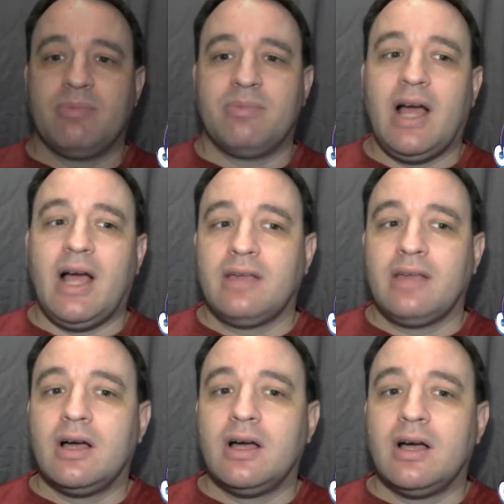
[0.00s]
using
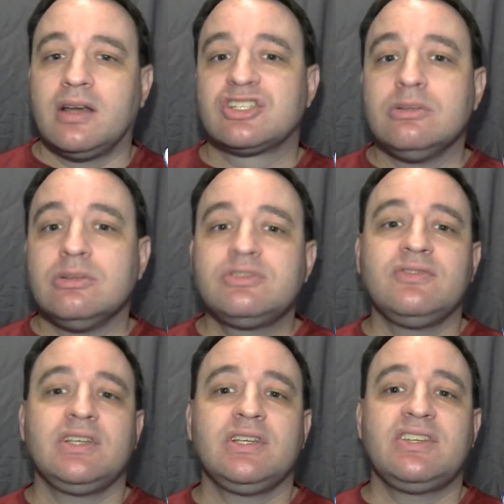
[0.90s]
Python
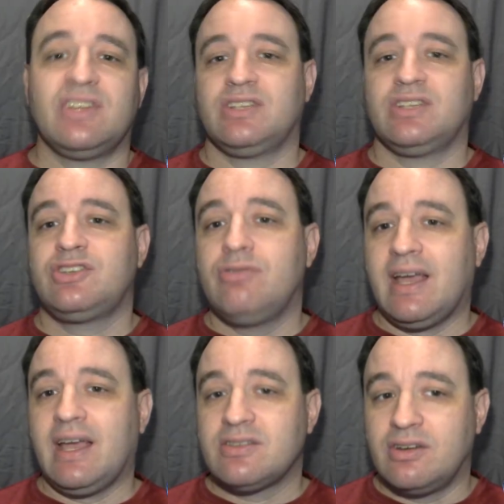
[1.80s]
exclusively since
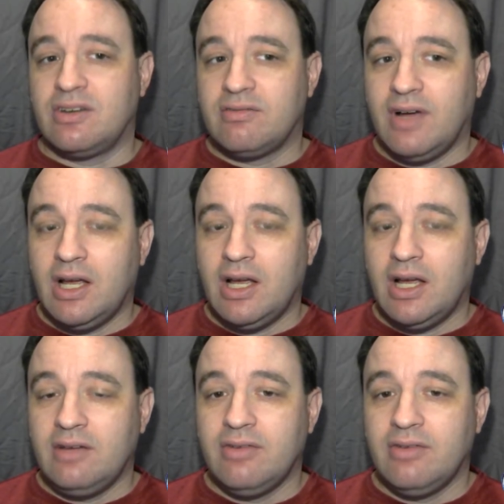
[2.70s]

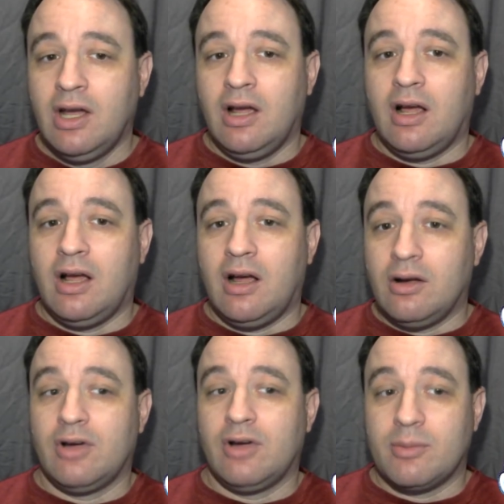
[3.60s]
2005,
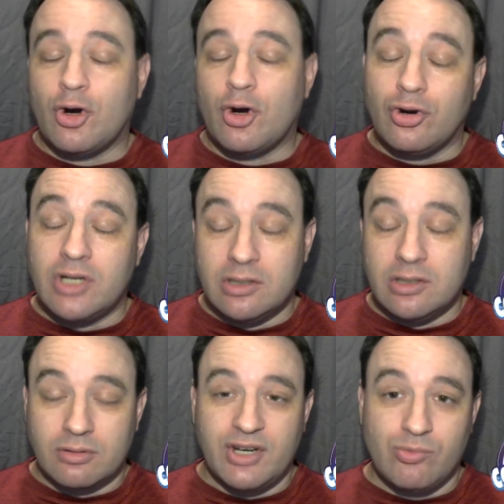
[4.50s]
although I am currently
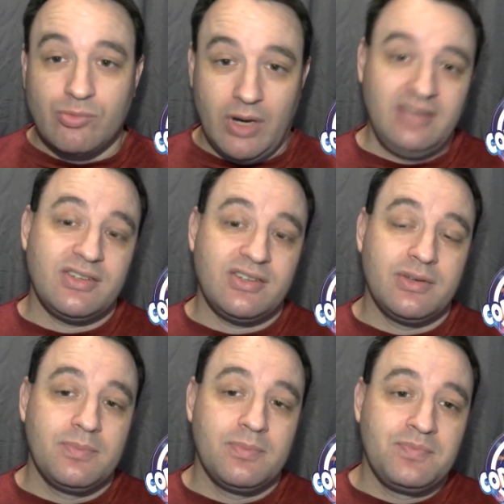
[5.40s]
learning Rust.
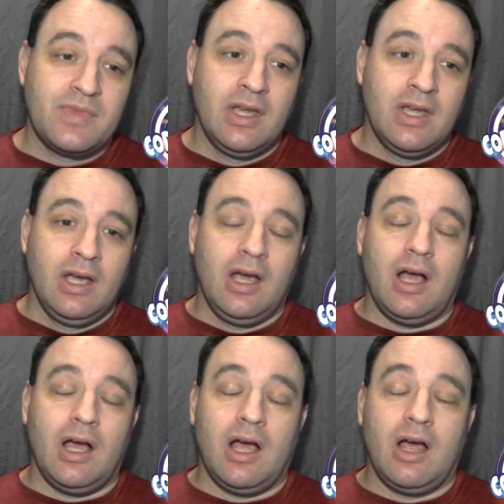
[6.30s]

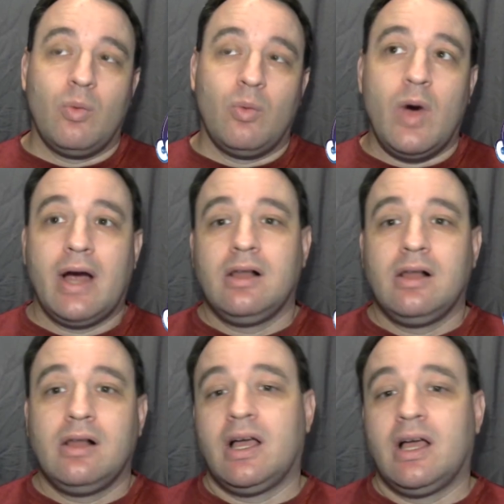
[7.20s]
While
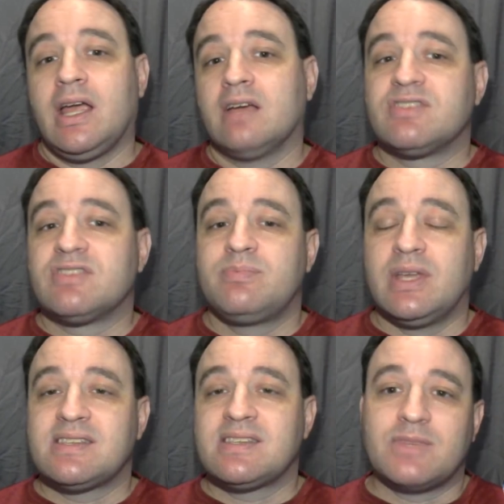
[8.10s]
I have spent
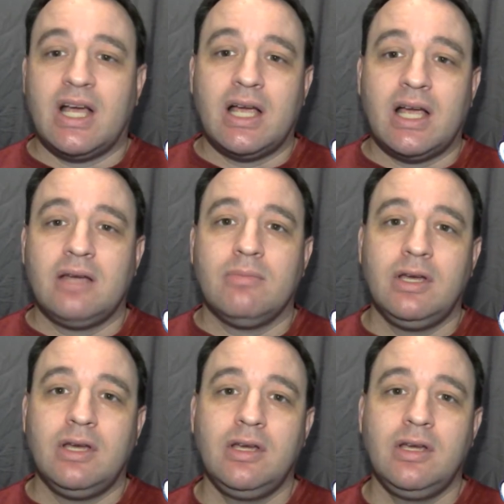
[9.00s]
some time